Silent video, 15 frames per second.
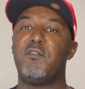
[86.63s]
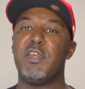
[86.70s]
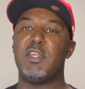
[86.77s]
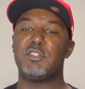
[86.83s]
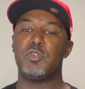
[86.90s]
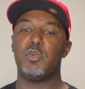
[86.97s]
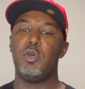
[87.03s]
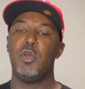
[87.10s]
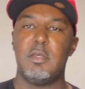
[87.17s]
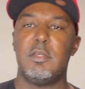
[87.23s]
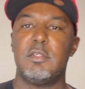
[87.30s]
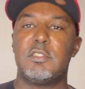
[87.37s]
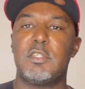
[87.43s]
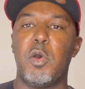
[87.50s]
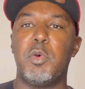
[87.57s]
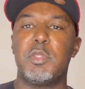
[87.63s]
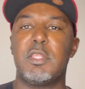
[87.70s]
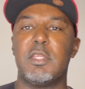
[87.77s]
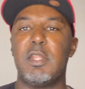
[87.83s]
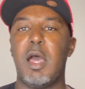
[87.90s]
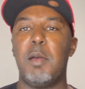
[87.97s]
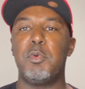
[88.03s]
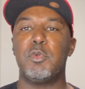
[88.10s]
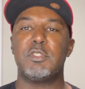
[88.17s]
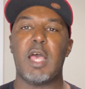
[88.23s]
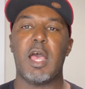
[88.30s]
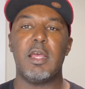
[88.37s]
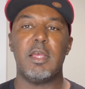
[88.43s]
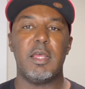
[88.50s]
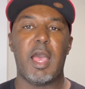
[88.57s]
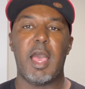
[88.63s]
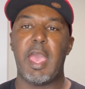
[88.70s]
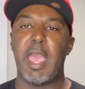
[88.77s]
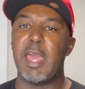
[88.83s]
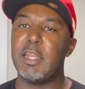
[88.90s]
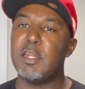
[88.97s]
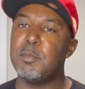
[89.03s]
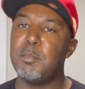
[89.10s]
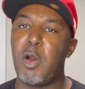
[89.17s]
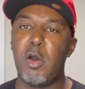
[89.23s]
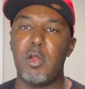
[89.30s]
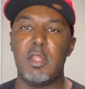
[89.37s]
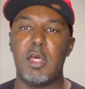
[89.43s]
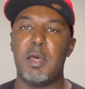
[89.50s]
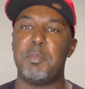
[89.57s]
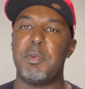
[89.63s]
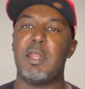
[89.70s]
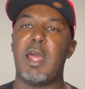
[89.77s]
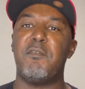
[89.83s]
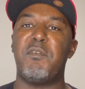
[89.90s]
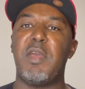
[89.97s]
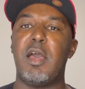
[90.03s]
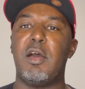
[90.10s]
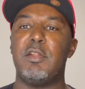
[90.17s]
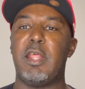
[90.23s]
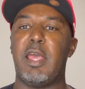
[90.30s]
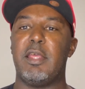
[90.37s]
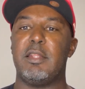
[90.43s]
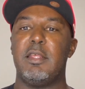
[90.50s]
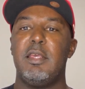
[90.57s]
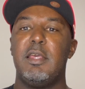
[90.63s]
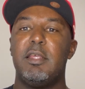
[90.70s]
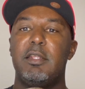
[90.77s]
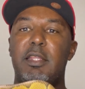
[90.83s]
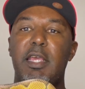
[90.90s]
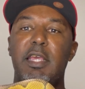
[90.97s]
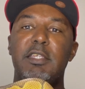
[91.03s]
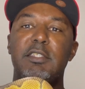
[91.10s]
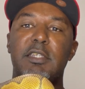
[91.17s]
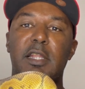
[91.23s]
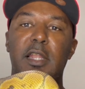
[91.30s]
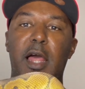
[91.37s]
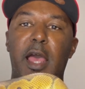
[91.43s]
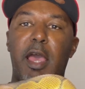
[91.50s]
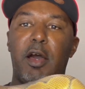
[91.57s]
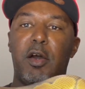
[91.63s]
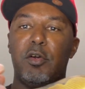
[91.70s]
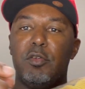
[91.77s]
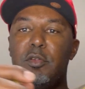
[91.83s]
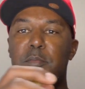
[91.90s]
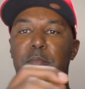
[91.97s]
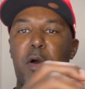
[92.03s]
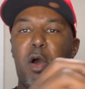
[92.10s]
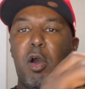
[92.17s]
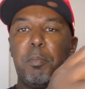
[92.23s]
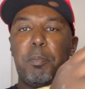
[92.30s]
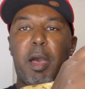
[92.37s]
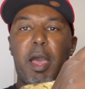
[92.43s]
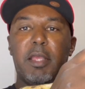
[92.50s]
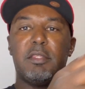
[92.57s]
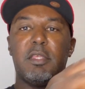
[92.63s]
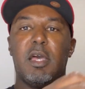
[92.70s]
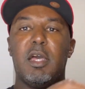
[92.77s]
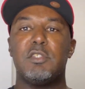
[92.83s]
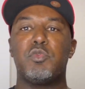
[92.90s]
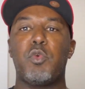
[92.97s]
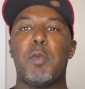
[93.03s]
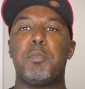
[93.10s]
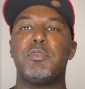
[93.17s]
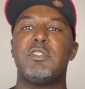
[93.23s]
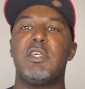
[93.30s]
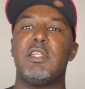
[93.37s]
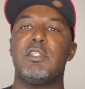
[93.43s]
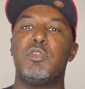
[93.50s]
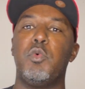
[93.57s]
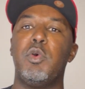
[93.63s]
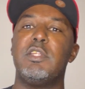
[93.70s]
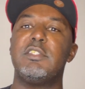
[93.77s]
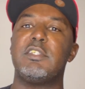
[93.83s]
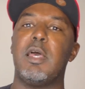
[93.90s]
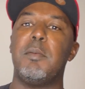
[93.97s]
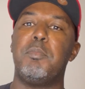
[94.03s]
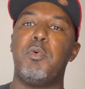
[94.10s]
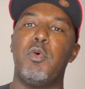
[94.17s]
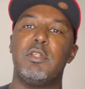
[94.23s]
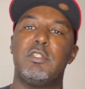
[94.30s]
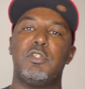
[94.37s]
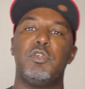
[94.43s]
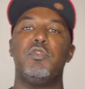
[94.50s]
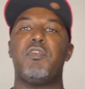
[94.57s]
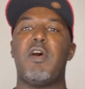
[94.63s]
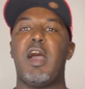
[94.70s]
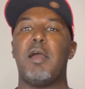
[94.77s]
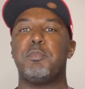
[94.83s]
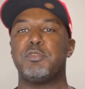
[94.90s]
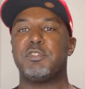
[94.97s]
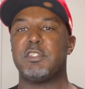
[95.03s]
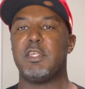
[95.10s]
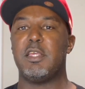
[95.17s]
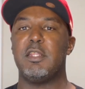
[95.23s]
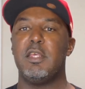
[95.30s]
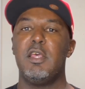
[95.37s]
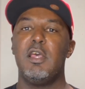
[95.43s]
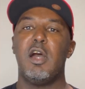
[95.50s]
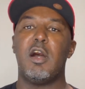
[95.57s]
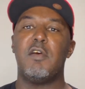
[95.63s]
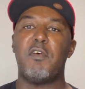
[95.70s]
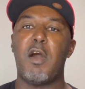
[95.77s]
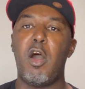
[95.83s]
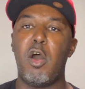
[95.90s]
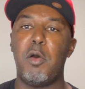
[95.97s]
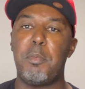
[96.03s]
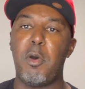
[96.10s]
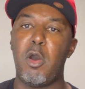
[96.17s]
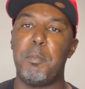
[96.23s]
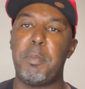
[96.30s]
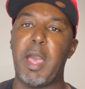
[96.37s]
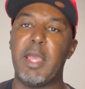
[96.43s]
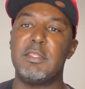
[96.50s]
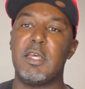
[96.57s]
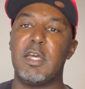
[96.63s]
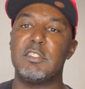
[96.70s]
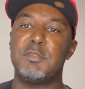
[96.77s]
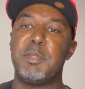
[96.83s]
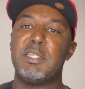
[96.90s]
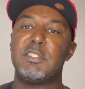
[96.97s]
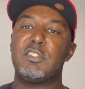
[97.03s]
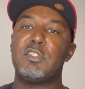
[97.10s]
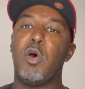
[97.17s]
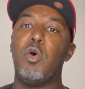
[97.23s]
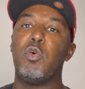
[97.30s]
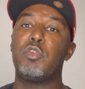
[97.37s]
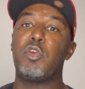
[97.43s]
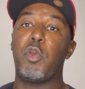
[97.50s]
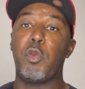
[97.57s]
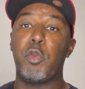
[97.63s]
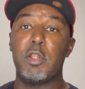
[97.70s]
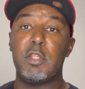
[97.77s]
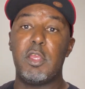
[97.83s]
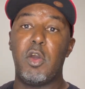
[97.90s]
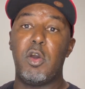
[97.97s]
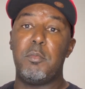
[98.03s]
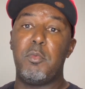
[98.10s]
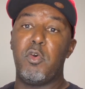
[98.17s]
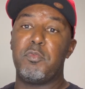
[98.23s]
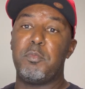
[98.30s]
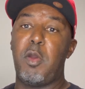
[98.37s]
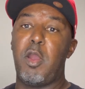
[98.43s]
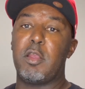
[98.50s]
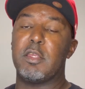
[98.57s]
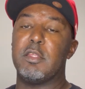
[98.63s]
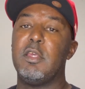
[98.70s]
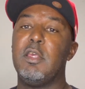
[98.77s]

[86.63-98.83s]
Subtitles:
visual. So with the numbers, I added them all up, and I found that these clown ball pythons represented 27.25% of all ball pythons being sold currently on Morph Market.